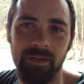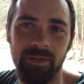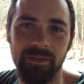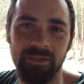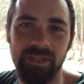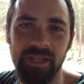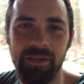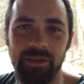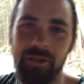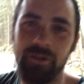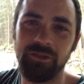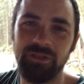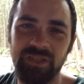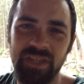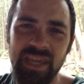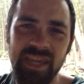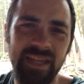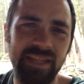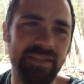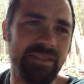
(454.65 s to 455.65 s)
See, you're
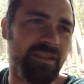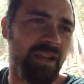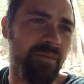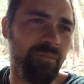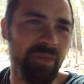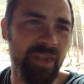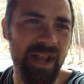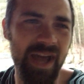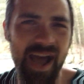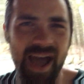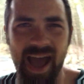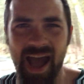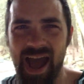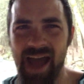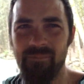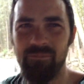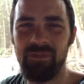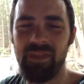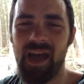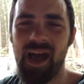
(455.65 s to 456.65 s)
seeking something.
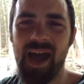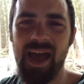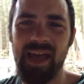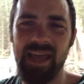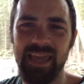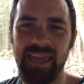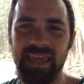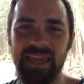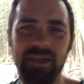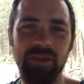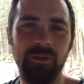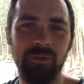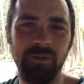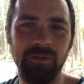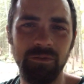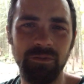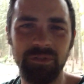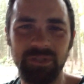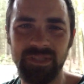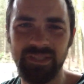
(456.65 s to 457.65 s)
I'm not He who
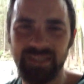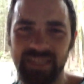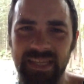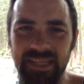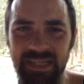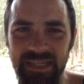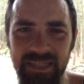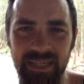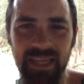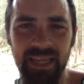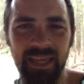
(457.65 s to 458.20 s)
you seek,